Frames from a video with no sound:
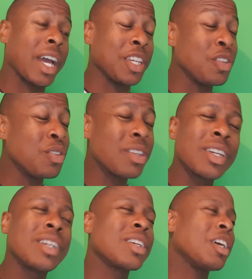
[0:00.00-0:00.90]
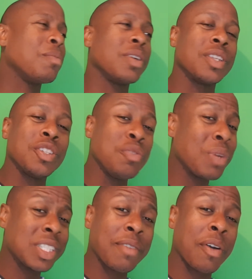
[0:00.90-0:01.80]
And come on, you
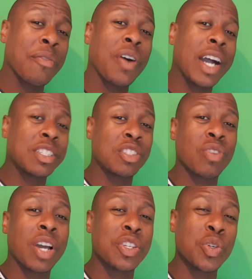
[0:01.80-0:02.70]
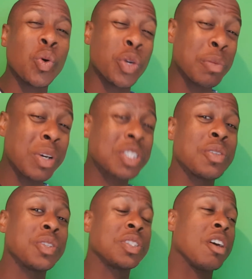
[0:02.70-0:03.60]
must have advisors around you, or you must know
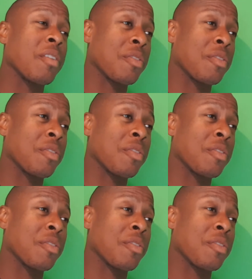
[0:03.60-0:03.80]
yourself.